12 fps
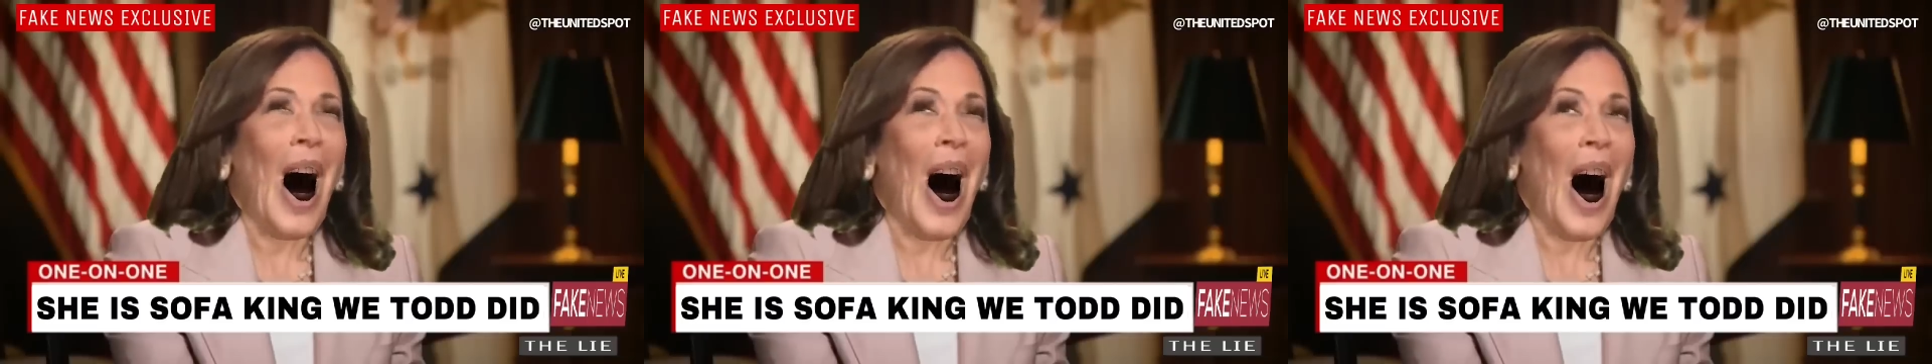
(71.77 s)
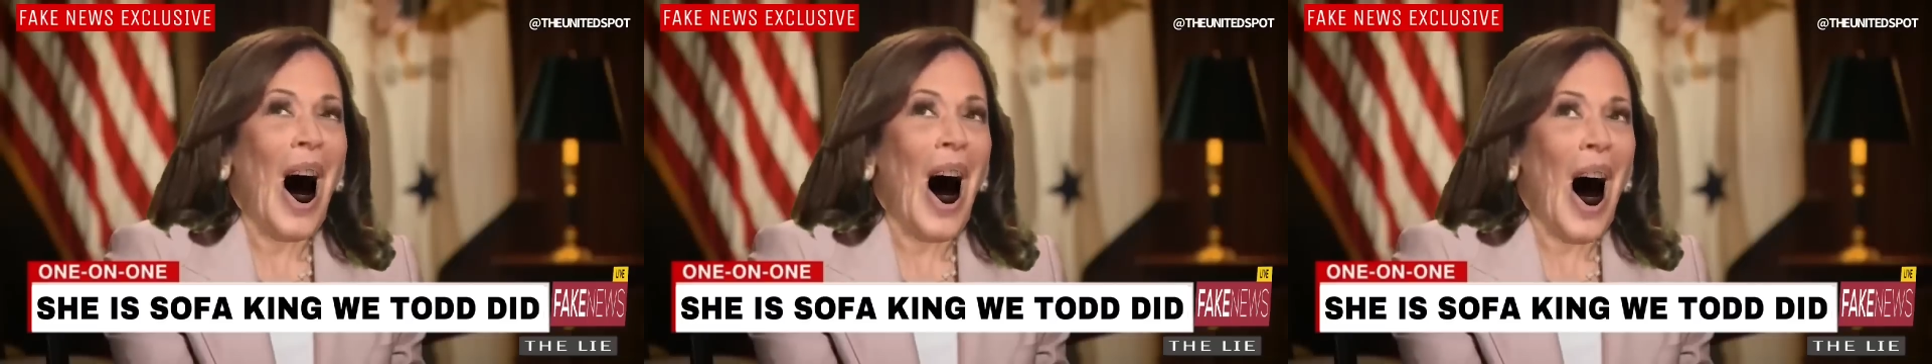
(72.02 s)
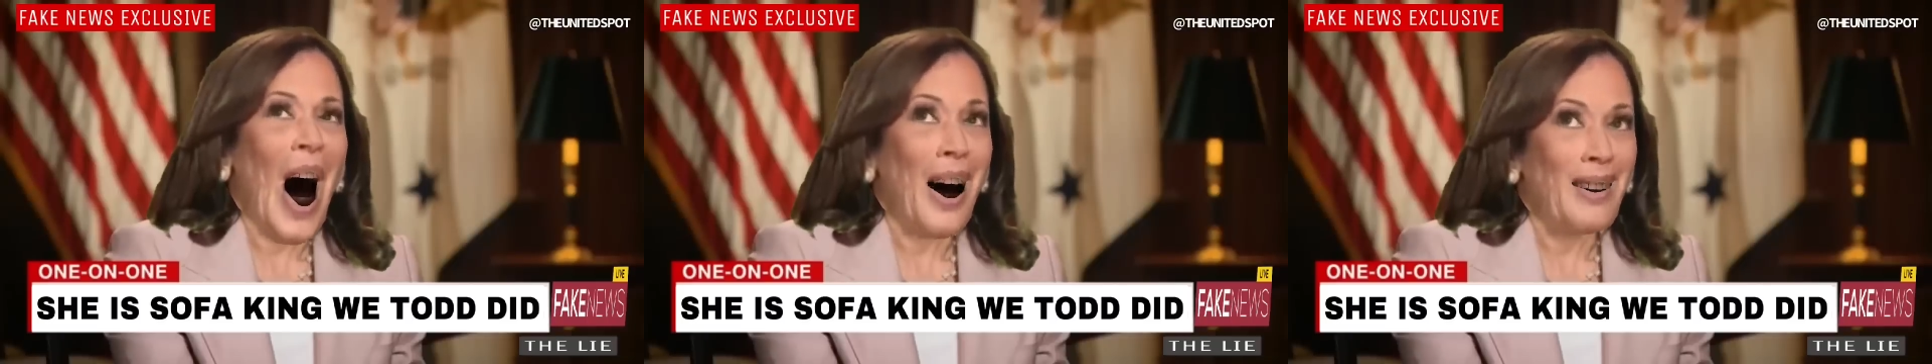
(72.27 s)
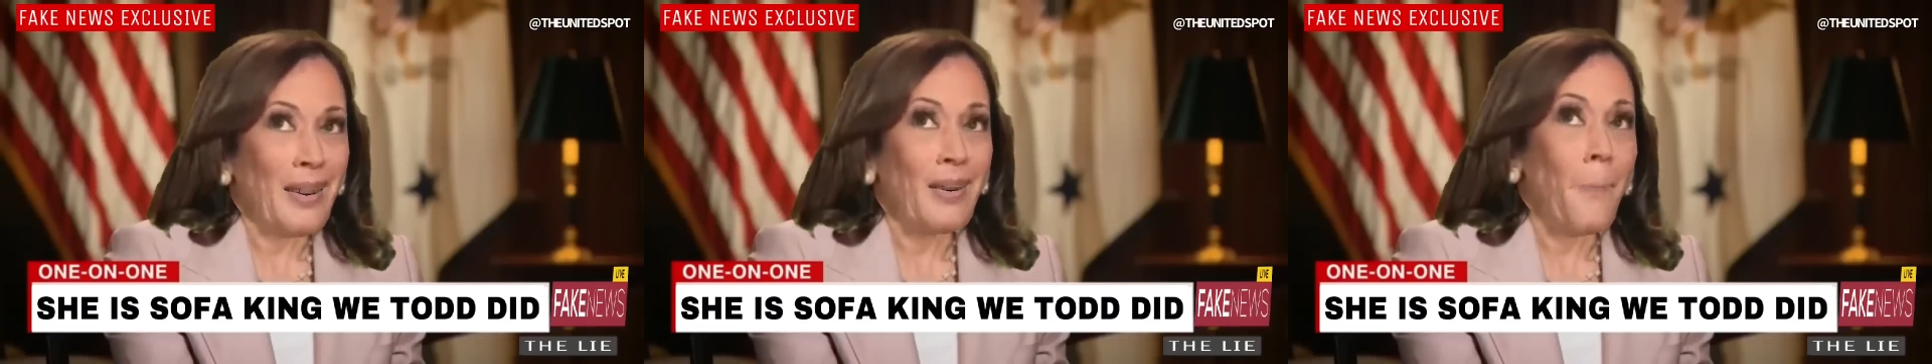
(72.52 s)
so you
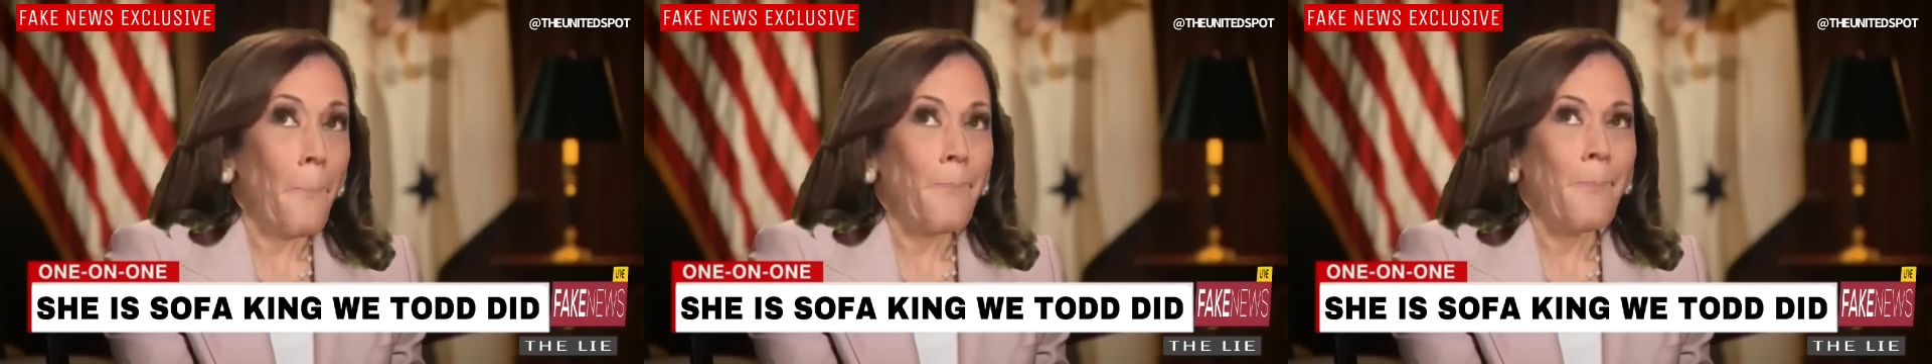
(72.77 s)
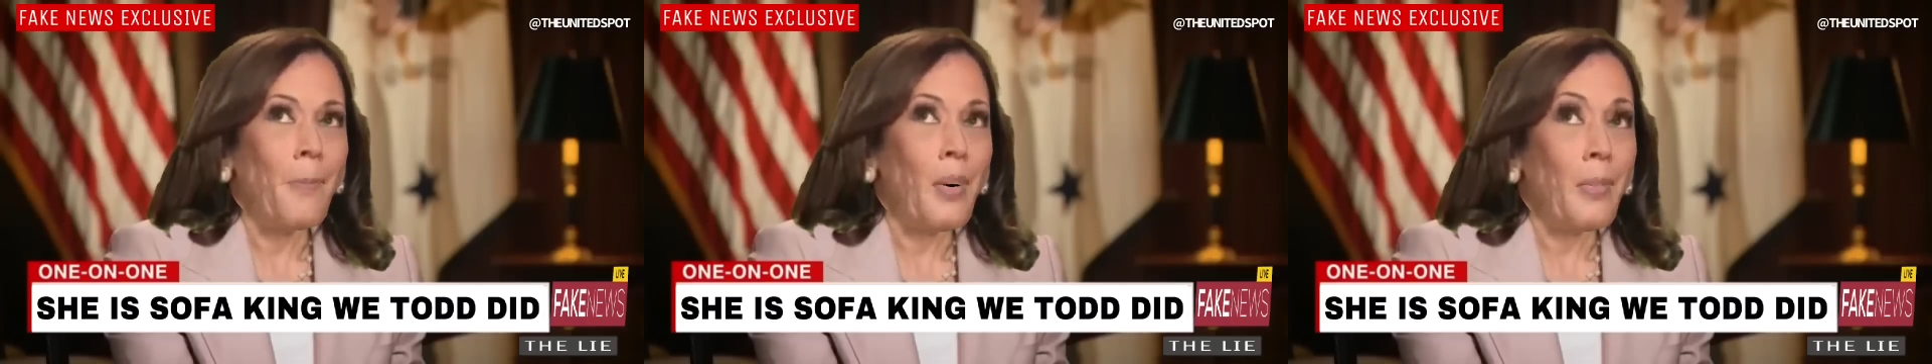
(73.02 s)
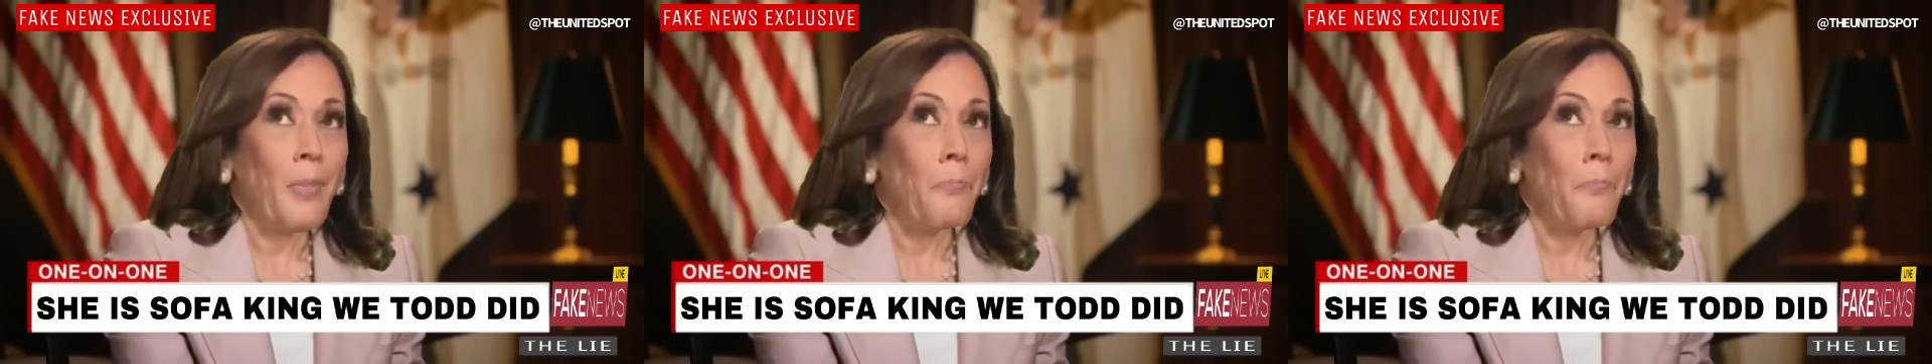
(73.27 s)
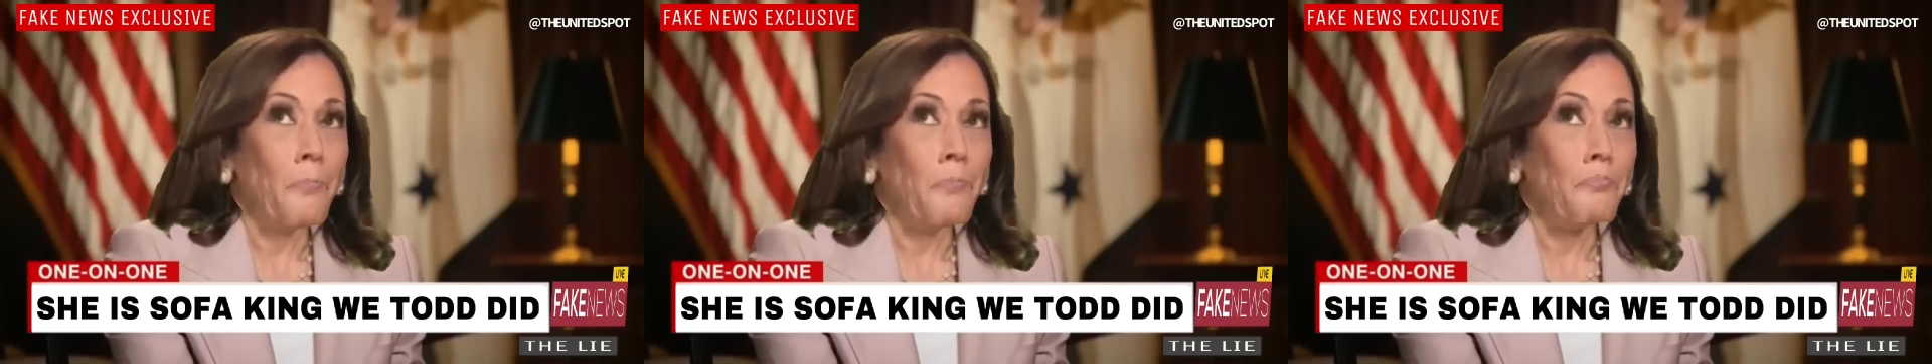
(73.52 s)
know what a woman is, but you
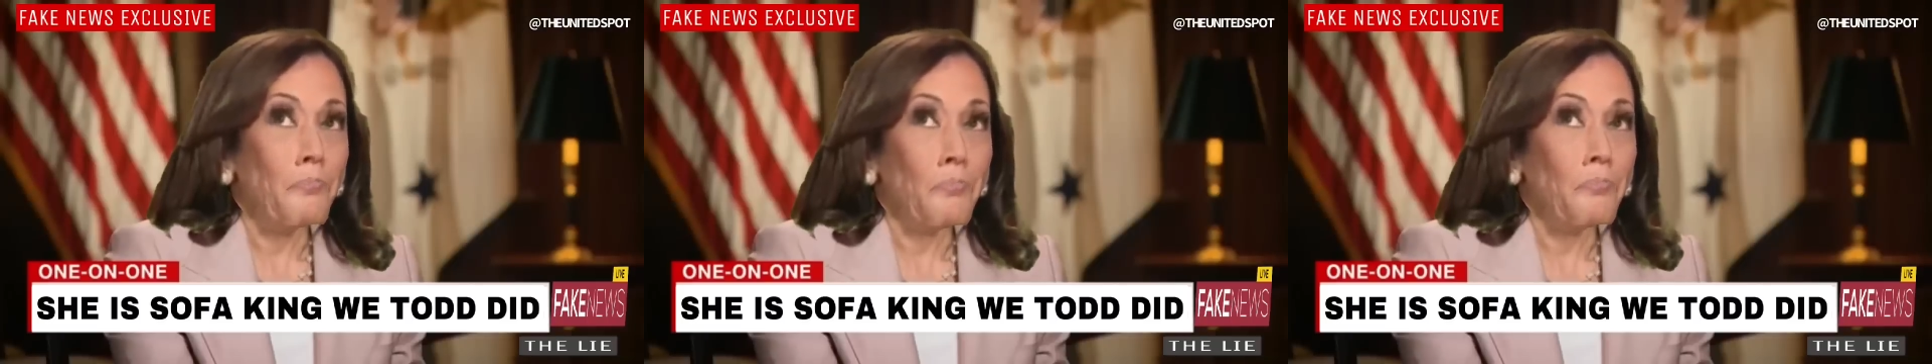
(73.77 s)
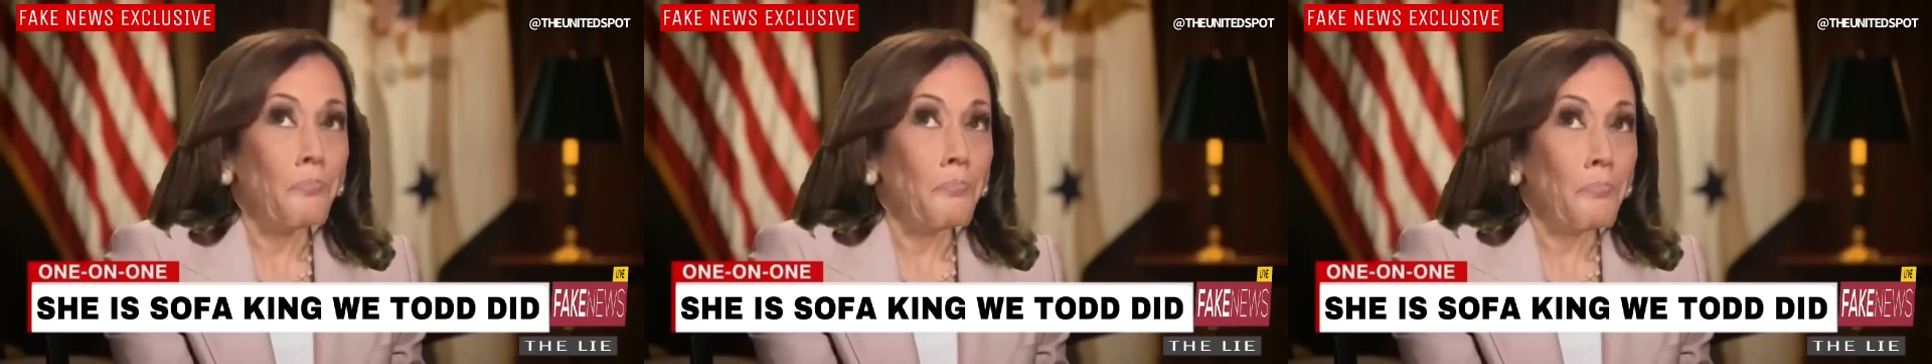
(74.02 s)
don't know what a daughter is?